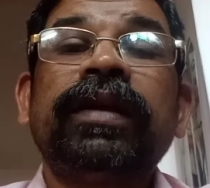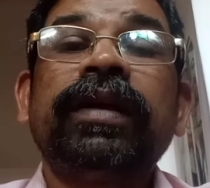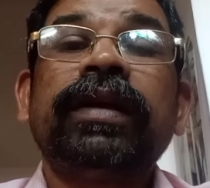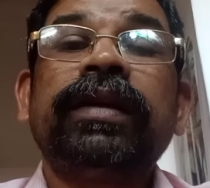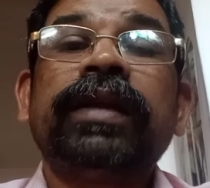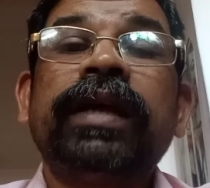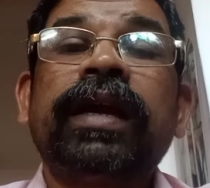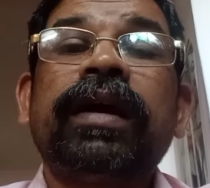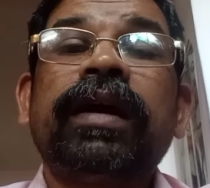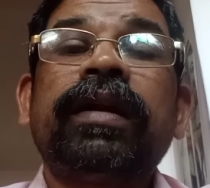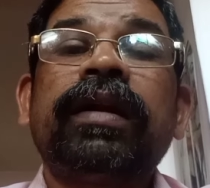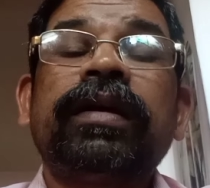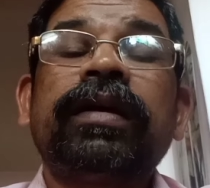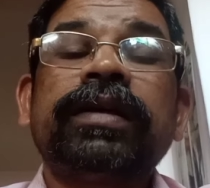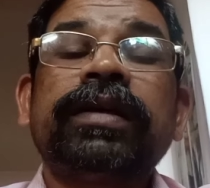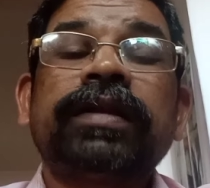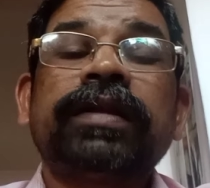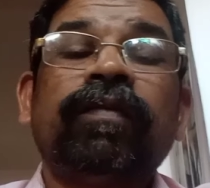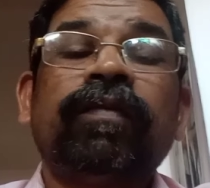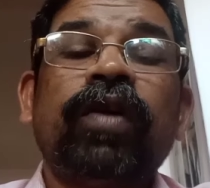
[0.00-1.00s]
there
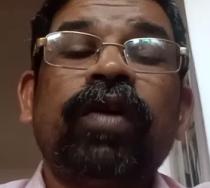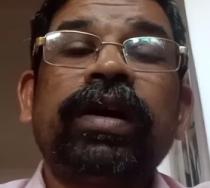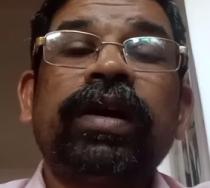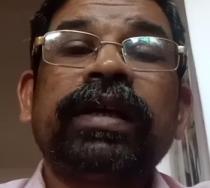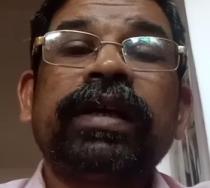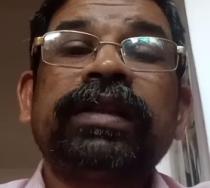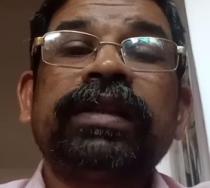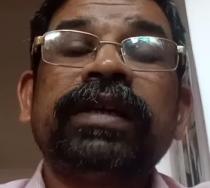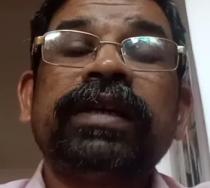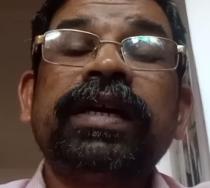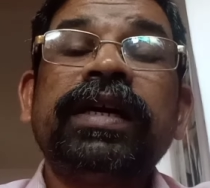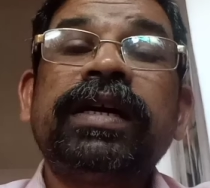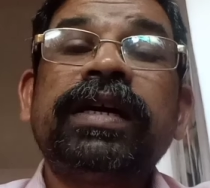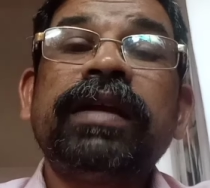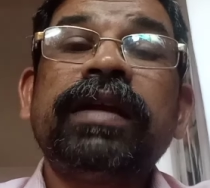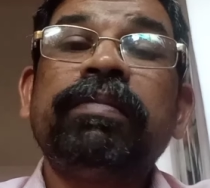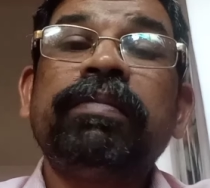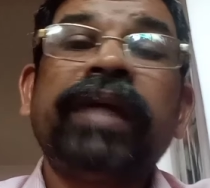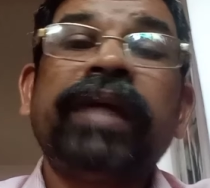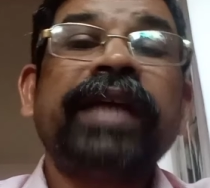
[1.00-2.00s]
are somewhat
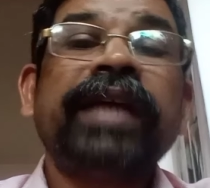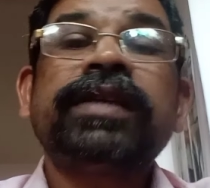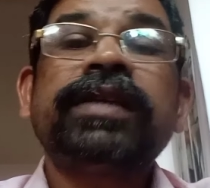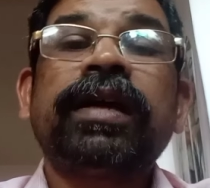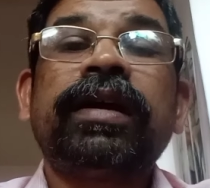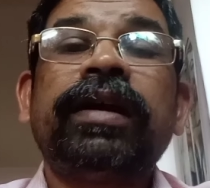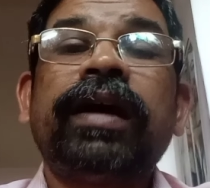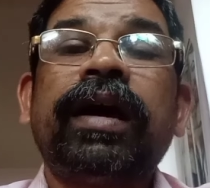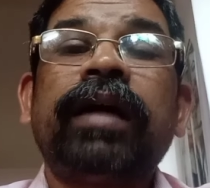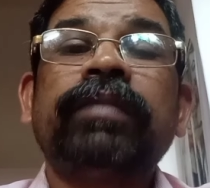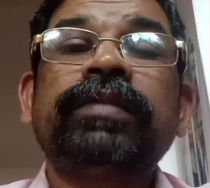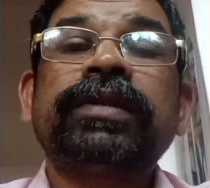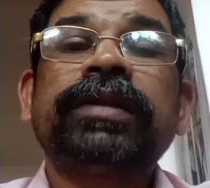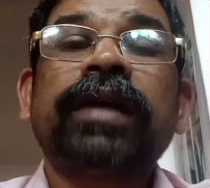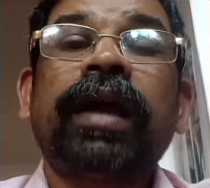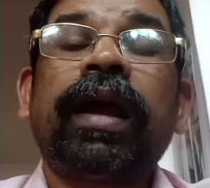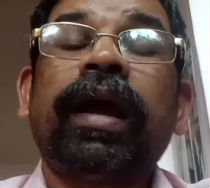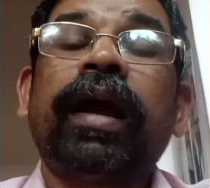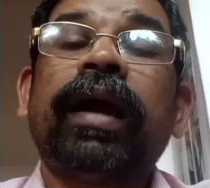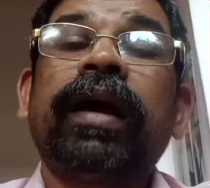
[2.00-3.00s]
30 major dams
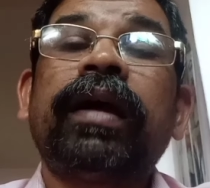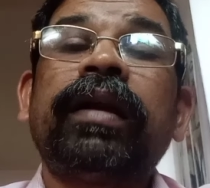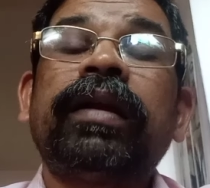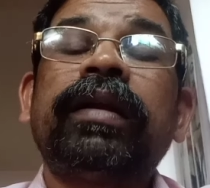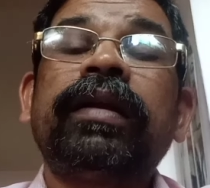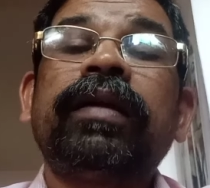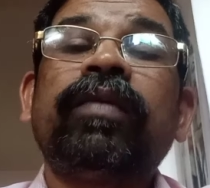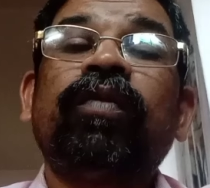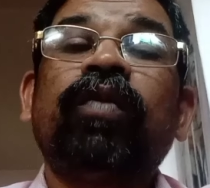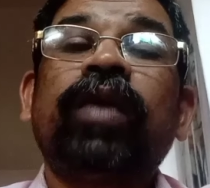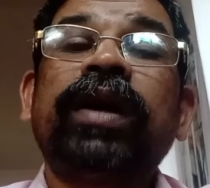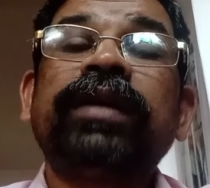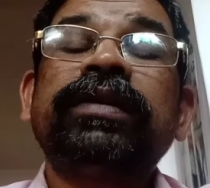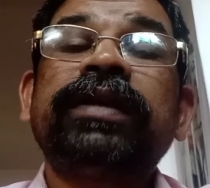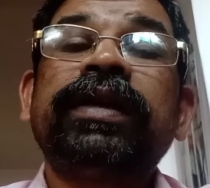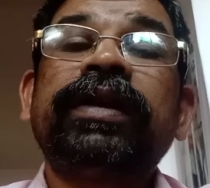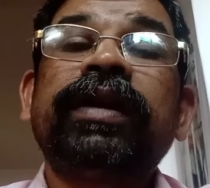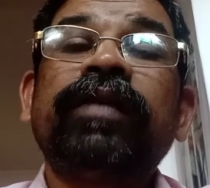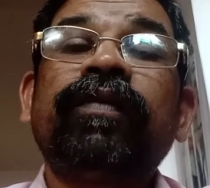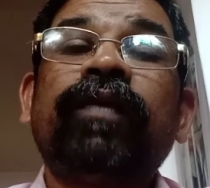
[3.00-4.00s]
and
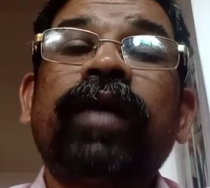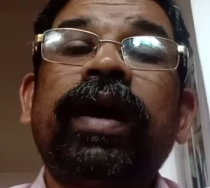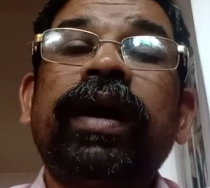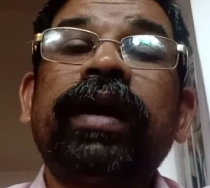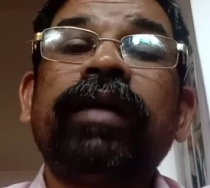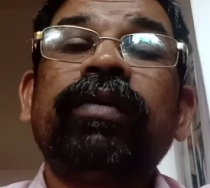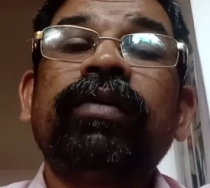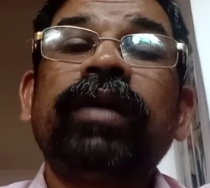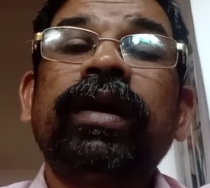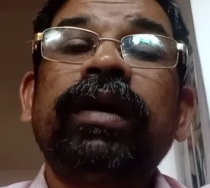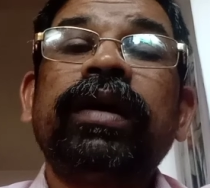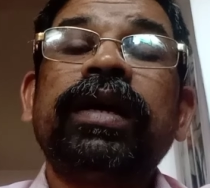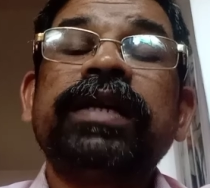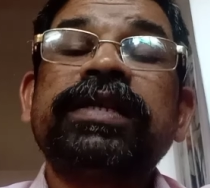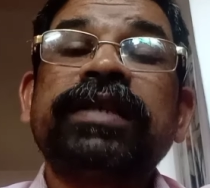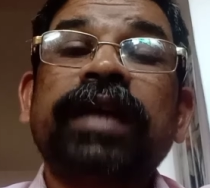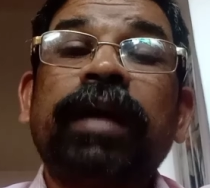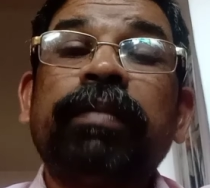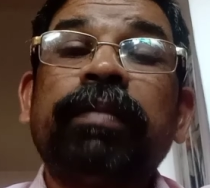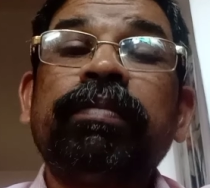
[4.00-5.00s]
135
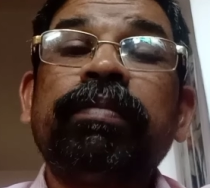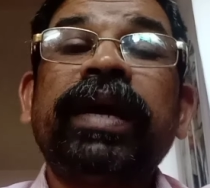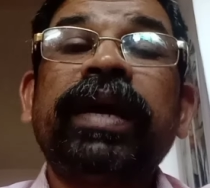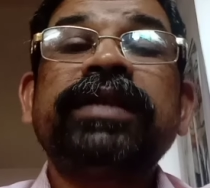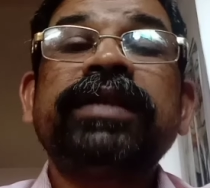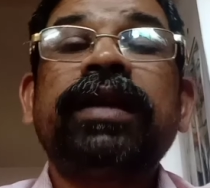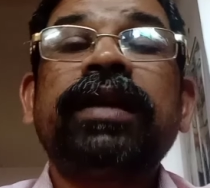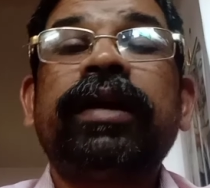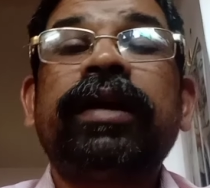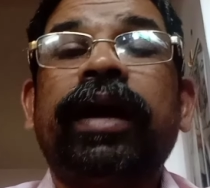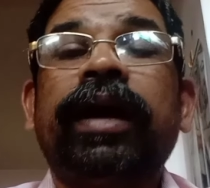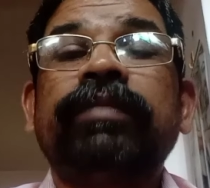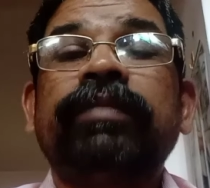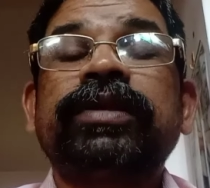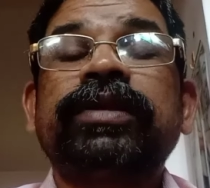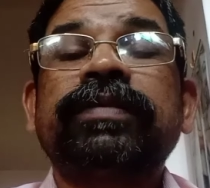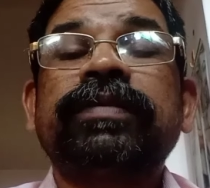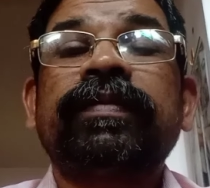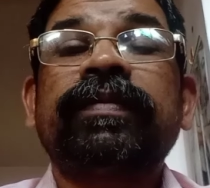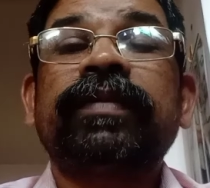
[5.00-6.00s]
sub-major
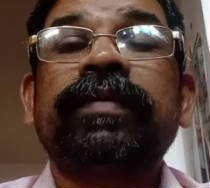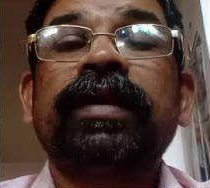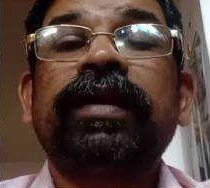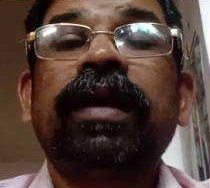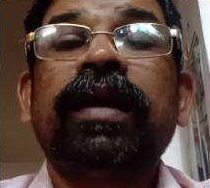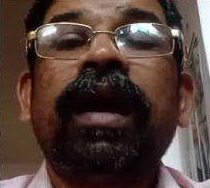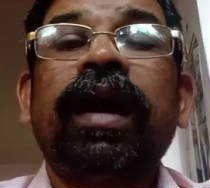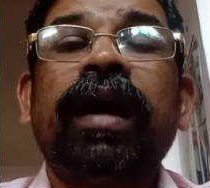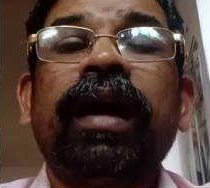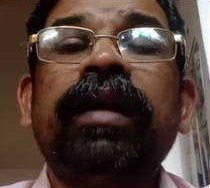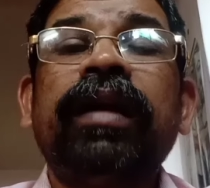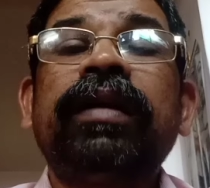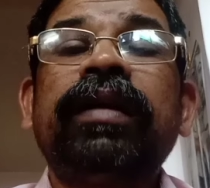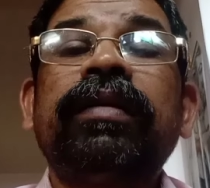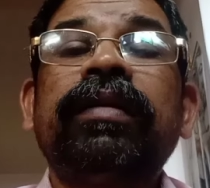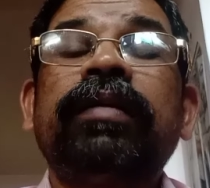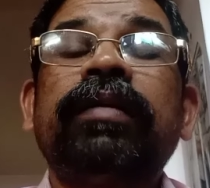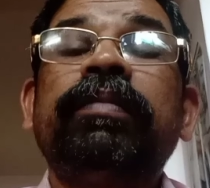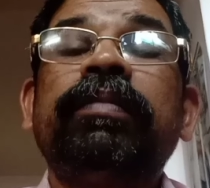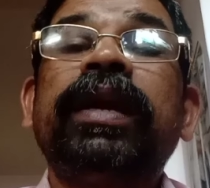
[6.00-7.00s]
dams, and
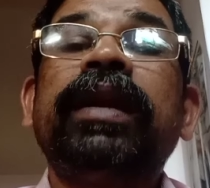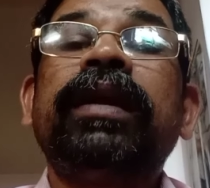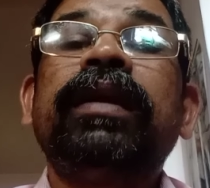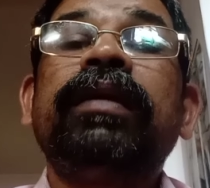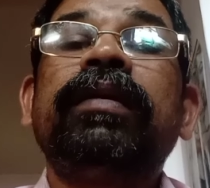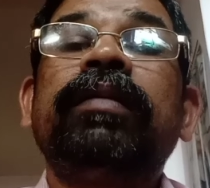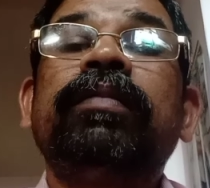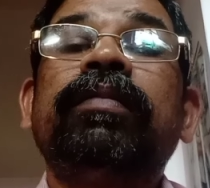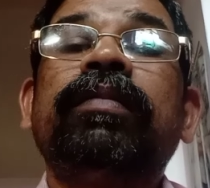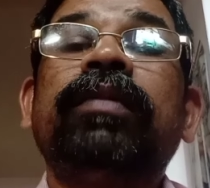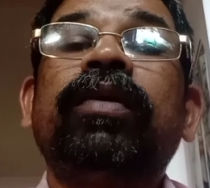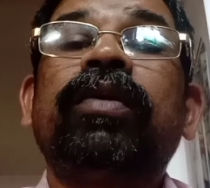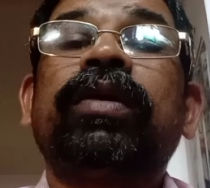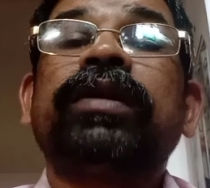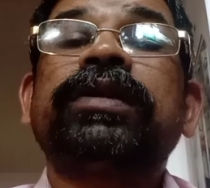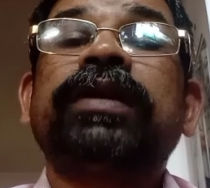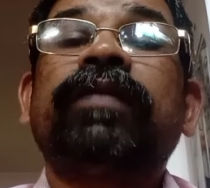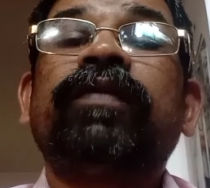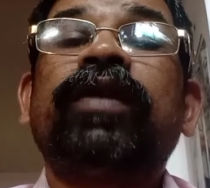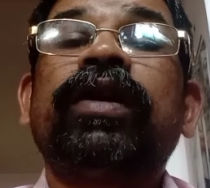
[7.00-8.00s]
many more,
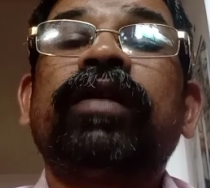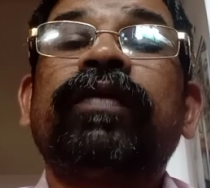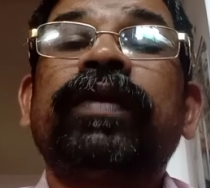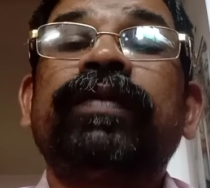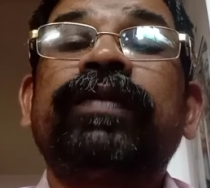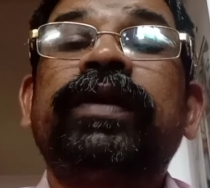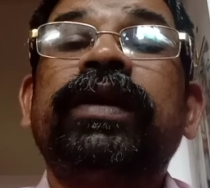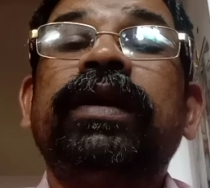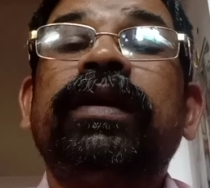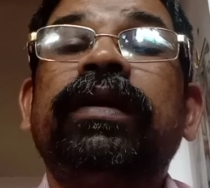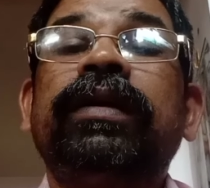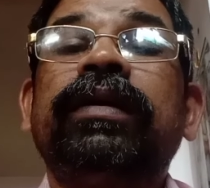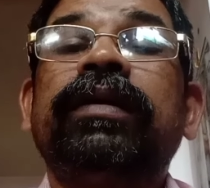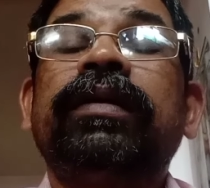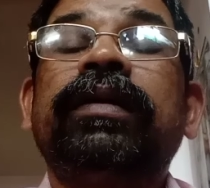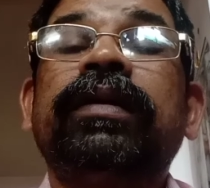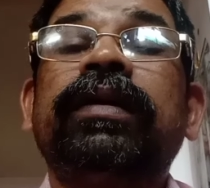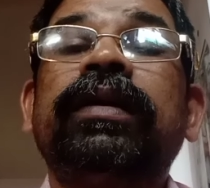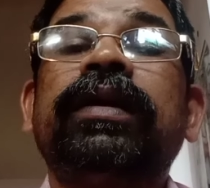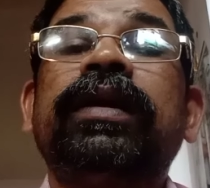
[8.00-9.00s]
somewhat 50
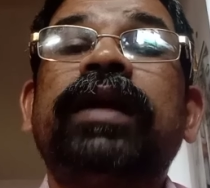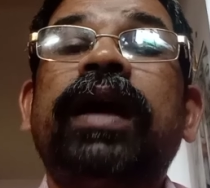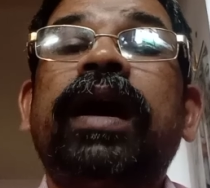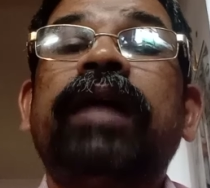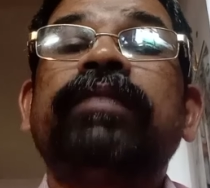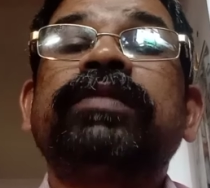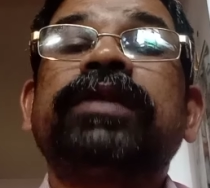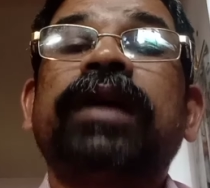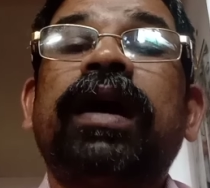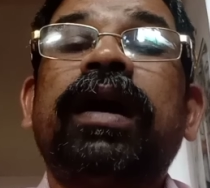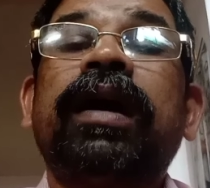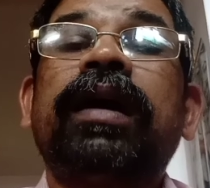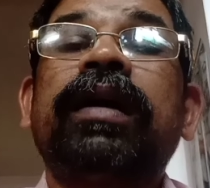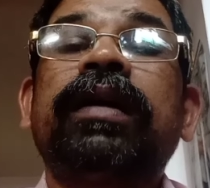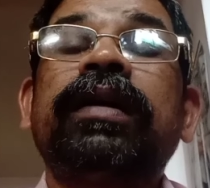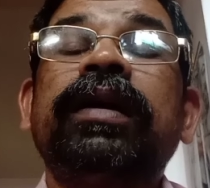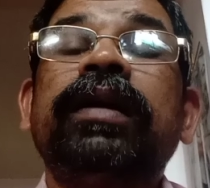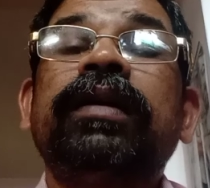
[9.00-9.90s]
dams are